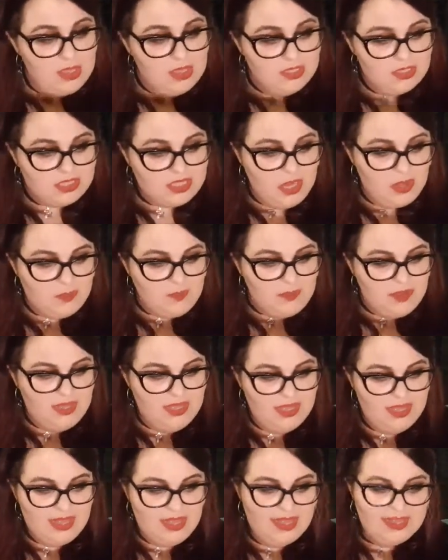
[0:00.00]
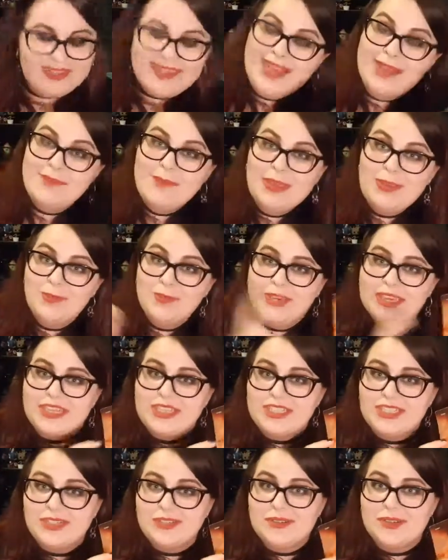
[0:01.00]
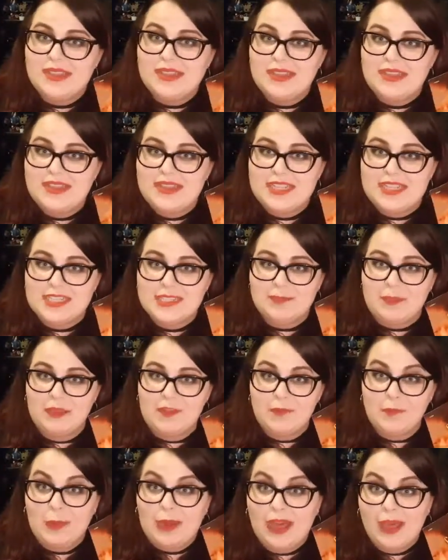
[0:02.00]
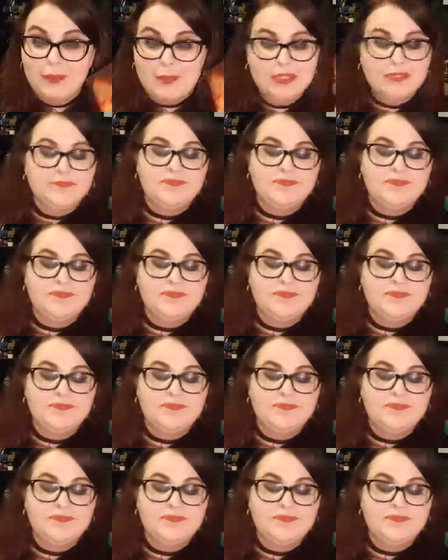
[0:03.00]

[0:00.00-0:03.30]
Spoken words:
So, let me read you this bit of blurb.